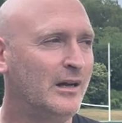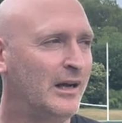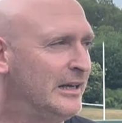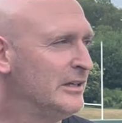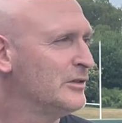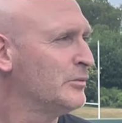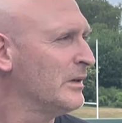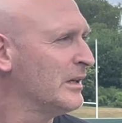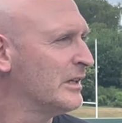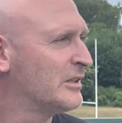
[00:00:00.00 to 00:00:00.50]

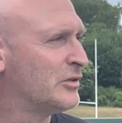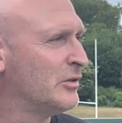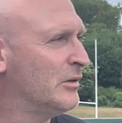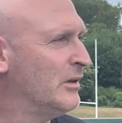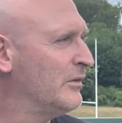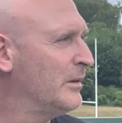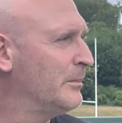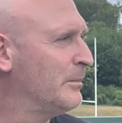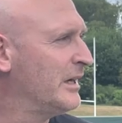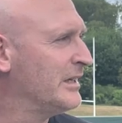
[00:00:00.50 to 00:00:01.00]
There's one or two
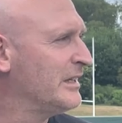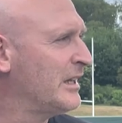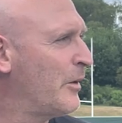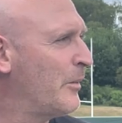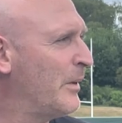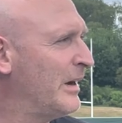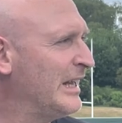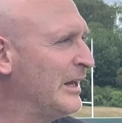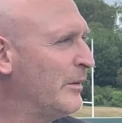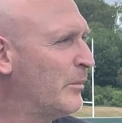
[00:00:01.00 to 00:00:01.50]
of them I
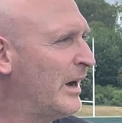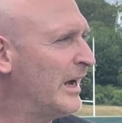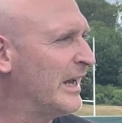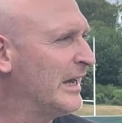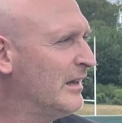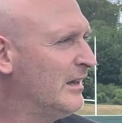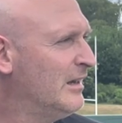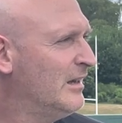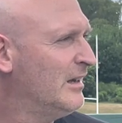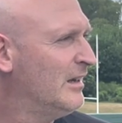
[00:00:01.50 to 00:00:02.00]
know
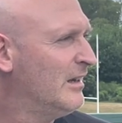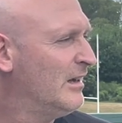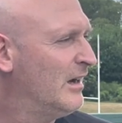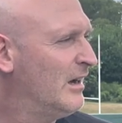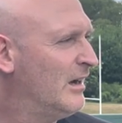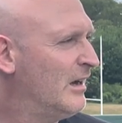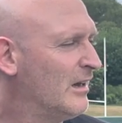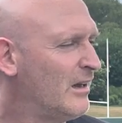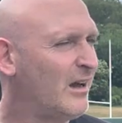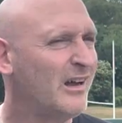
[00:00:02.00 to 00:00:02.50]
anyway. Hmm.
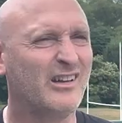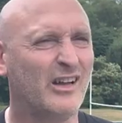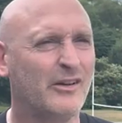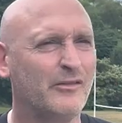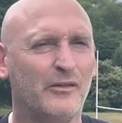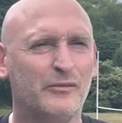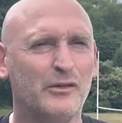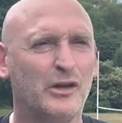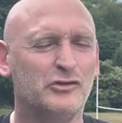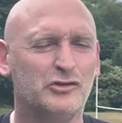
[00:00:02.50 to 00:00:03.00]
Uh, I know
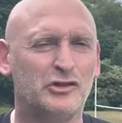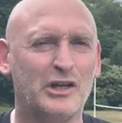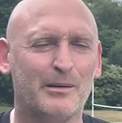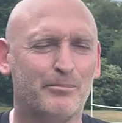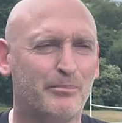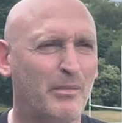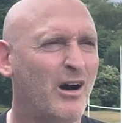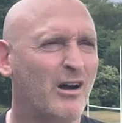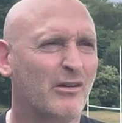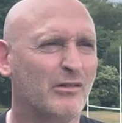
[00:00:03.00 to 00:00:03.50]
I've known
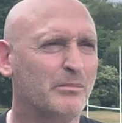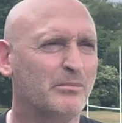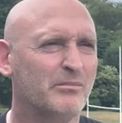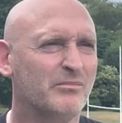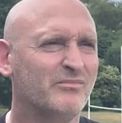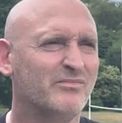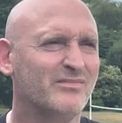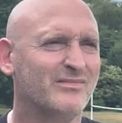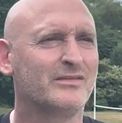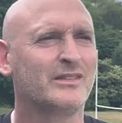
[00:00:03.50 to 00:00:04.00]
Jack Barham
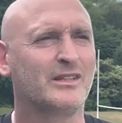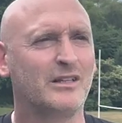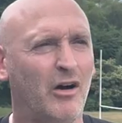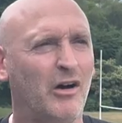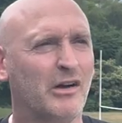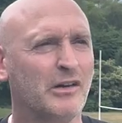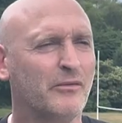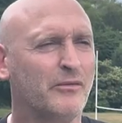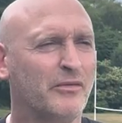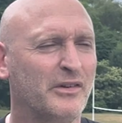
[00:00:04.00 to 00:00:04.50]

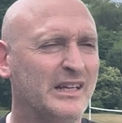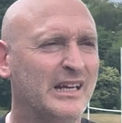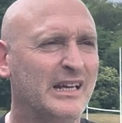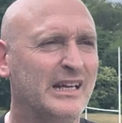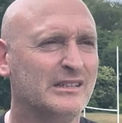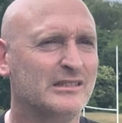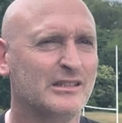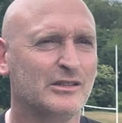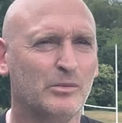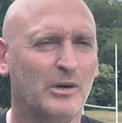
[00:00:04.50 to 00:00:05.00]
kind of for
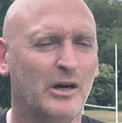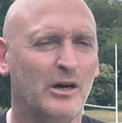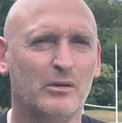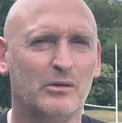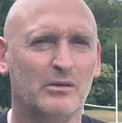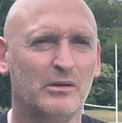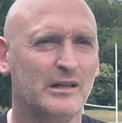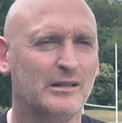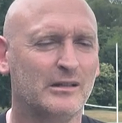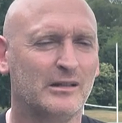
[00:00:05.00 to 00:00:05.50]
years as well,
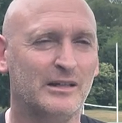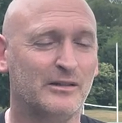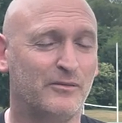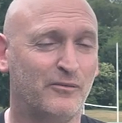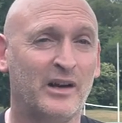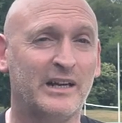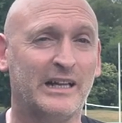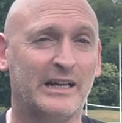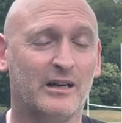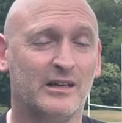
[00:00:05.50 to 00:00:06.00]
and it's
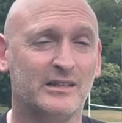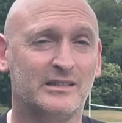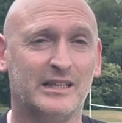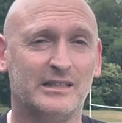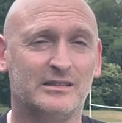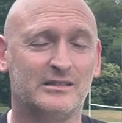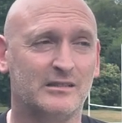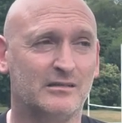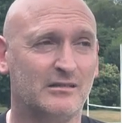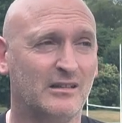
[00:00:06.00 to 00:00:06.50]
funny. I
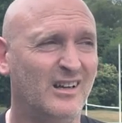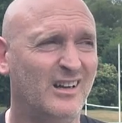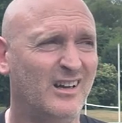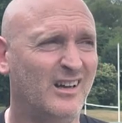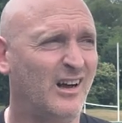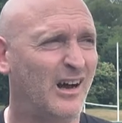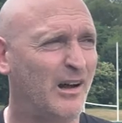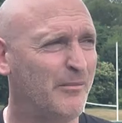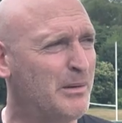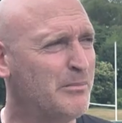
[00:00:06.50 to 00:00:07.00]
said to,
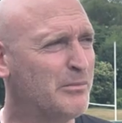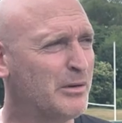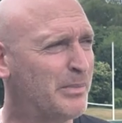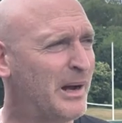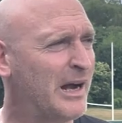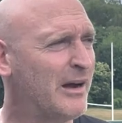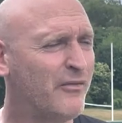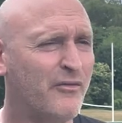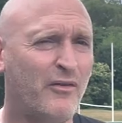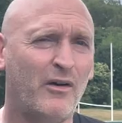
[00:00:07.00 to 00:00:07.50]
I remember
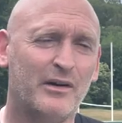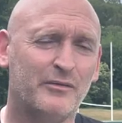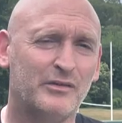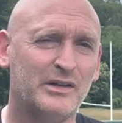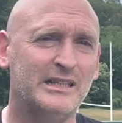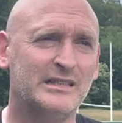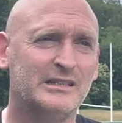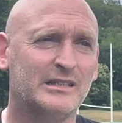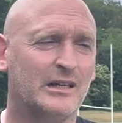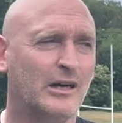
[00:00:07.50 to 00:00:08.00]
about five
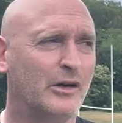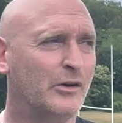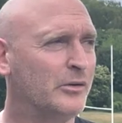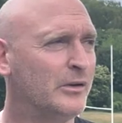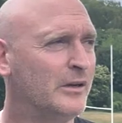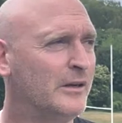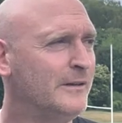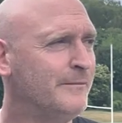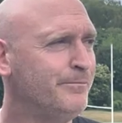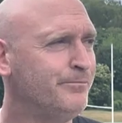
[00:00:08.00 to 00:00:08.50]
years ago
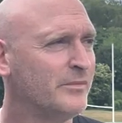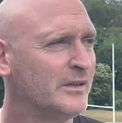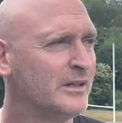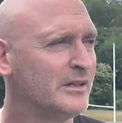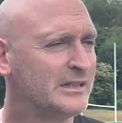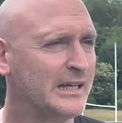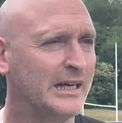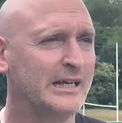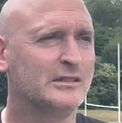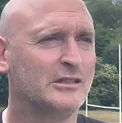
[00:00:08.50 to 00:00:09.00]

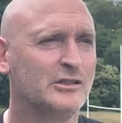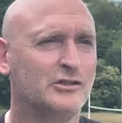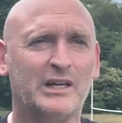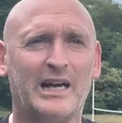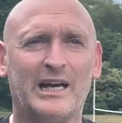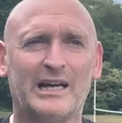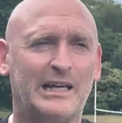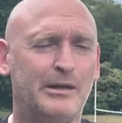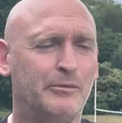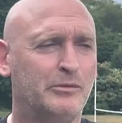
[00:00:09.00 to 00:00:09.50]
saying to
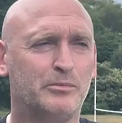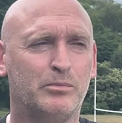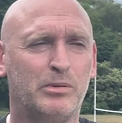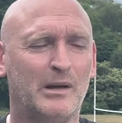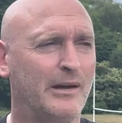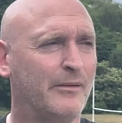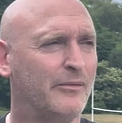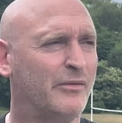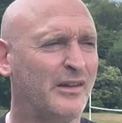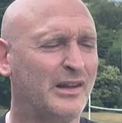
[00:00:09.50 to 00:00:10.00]
Jack he was
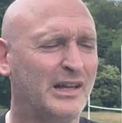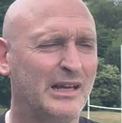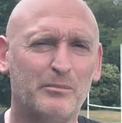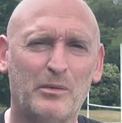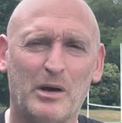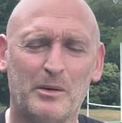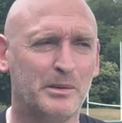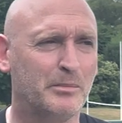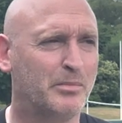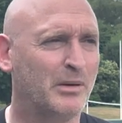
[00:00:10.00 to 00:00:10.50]
playing for, I think he
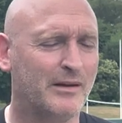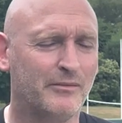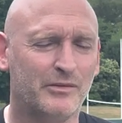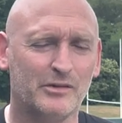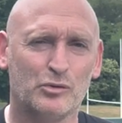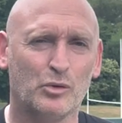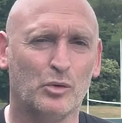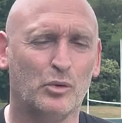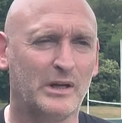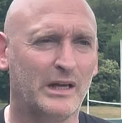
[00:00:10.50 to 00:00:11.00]
might be playing for
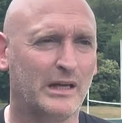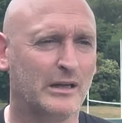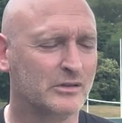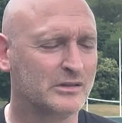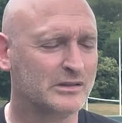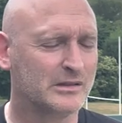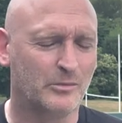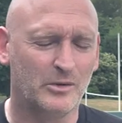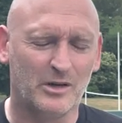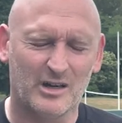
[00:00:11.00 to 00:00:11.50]
Dorking or
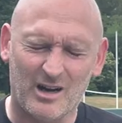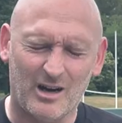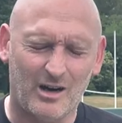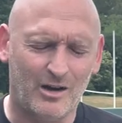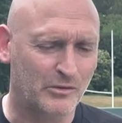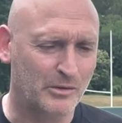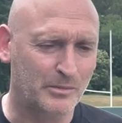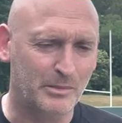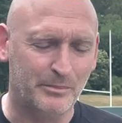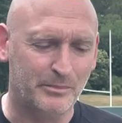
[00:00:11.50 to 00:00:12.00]
something. I
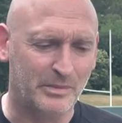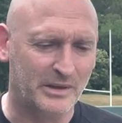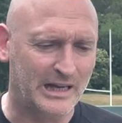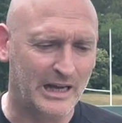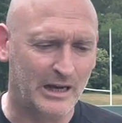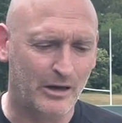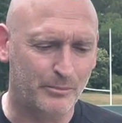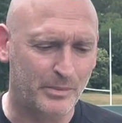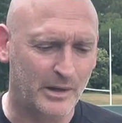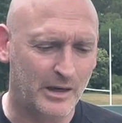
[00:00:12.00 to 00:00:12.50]
can't remember
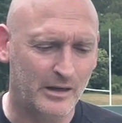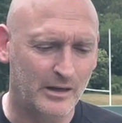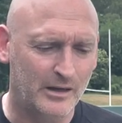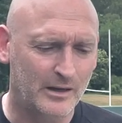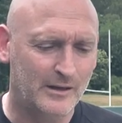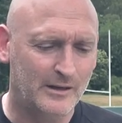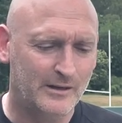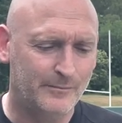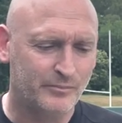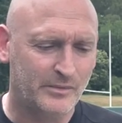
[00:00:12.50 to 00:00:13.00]
now, but
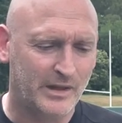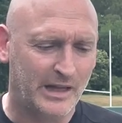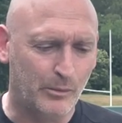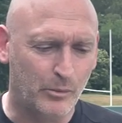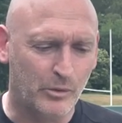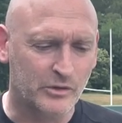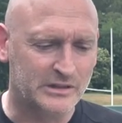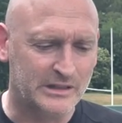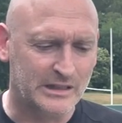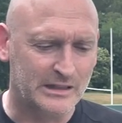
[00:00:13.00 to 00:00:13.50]
he
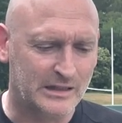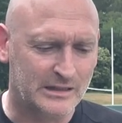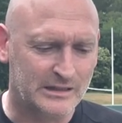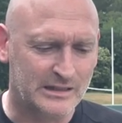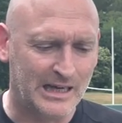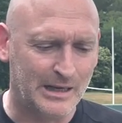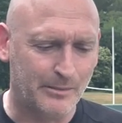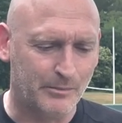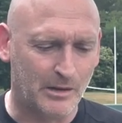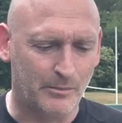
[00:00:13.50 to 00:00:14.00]
wasn't in the
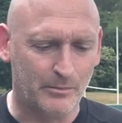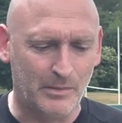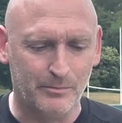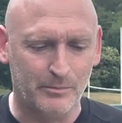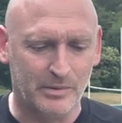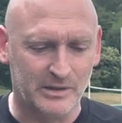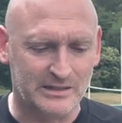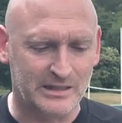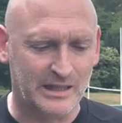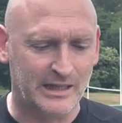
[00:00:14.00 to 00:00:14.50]
team. And I
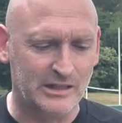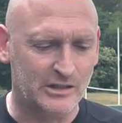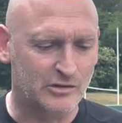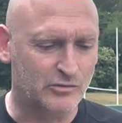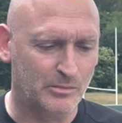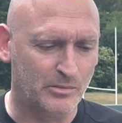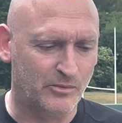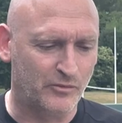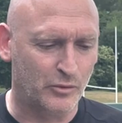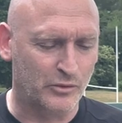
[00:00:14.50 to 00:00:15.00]
remember saying
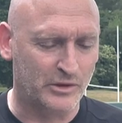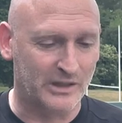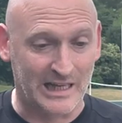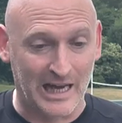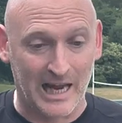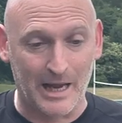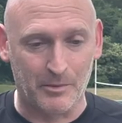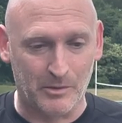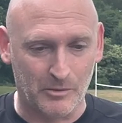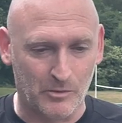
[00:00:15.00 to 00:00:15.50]
to him before the
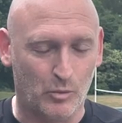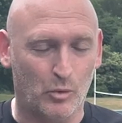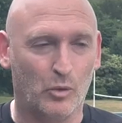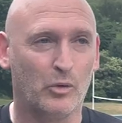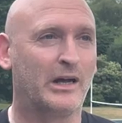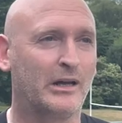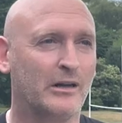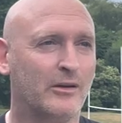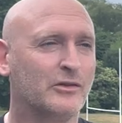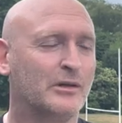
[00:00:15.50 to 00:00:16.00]
game, we were
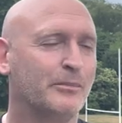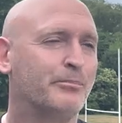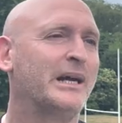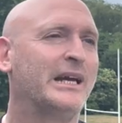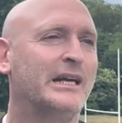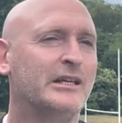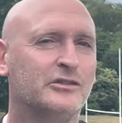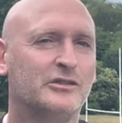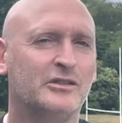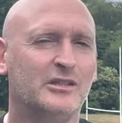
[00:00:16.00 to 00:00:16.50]
walking off the
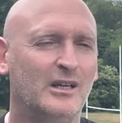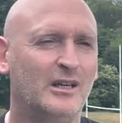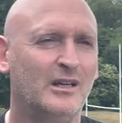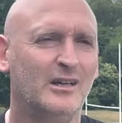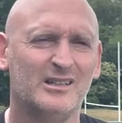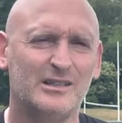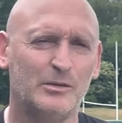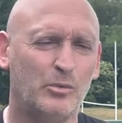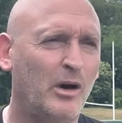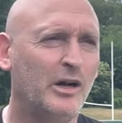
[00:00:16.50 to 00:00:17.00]
pitch.
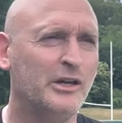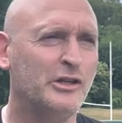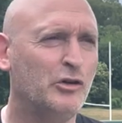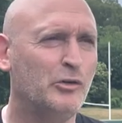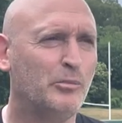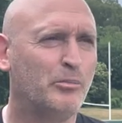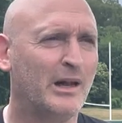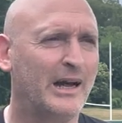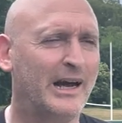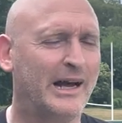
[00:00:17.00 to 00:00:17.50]
So why aren't
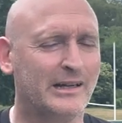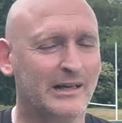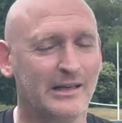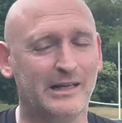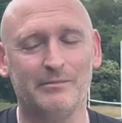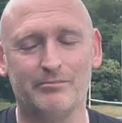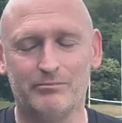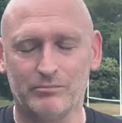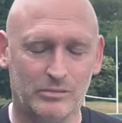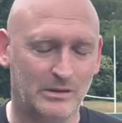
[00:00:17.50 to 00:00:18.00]
you playing? And
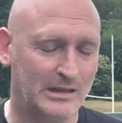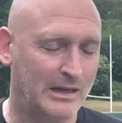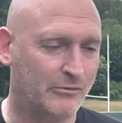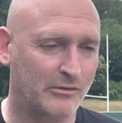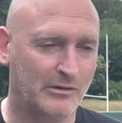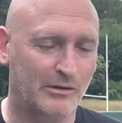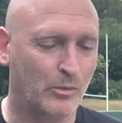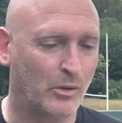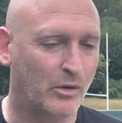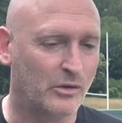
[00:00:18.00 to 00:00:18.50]
he,
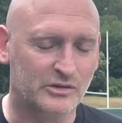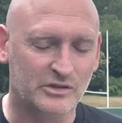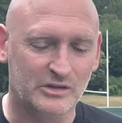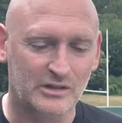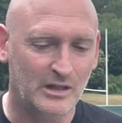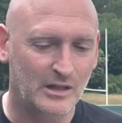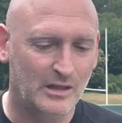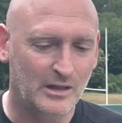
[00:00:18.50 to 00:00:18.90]
whatever it was.